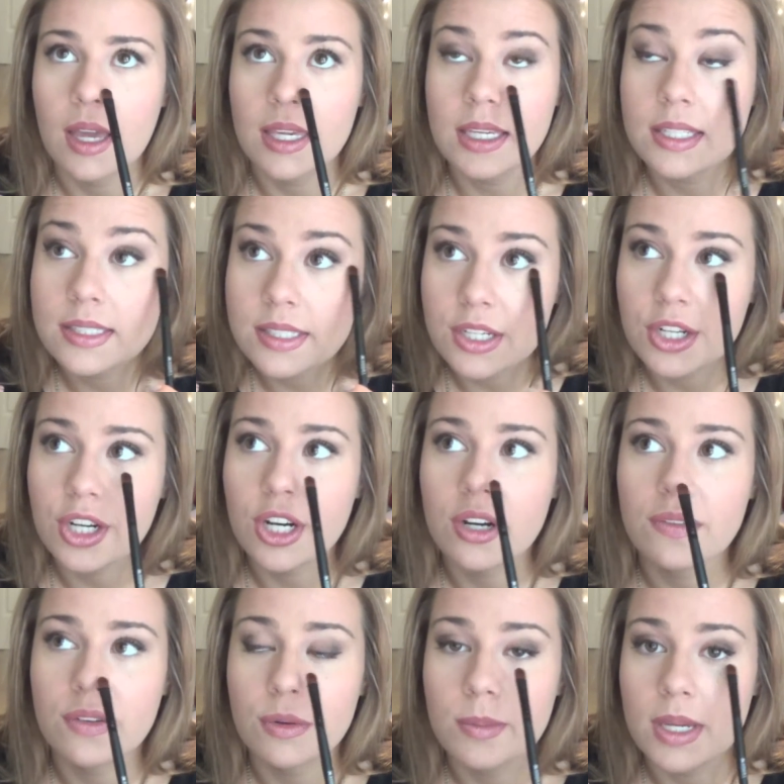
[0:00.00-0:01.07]

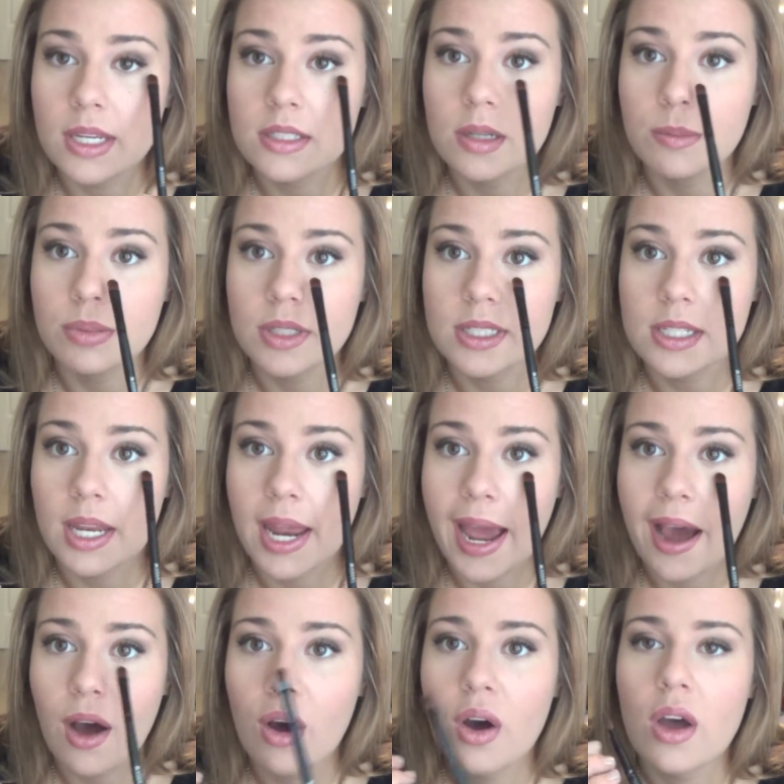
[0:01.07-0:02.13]
easier for me to blend it
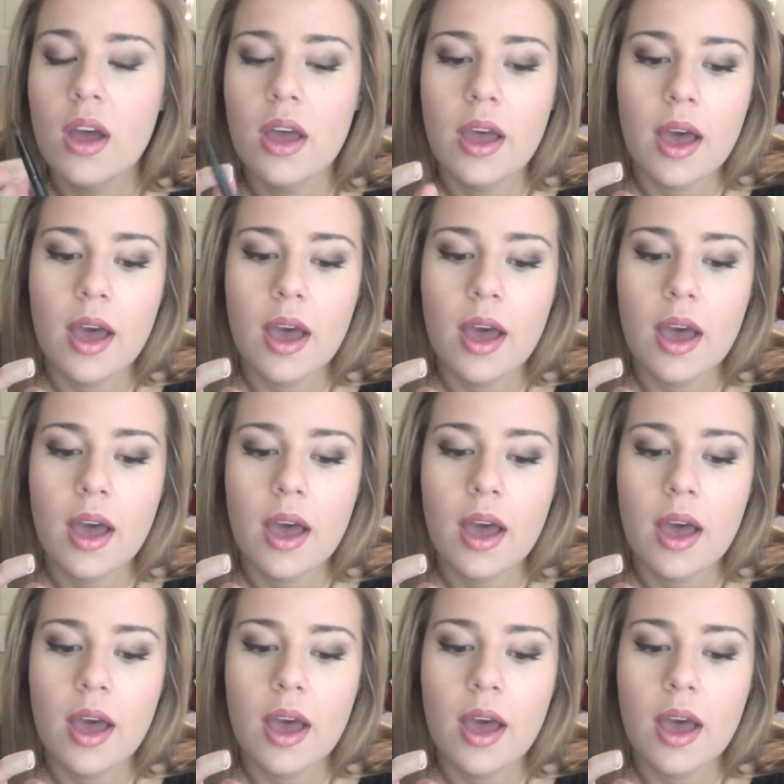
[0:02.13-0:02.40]
out.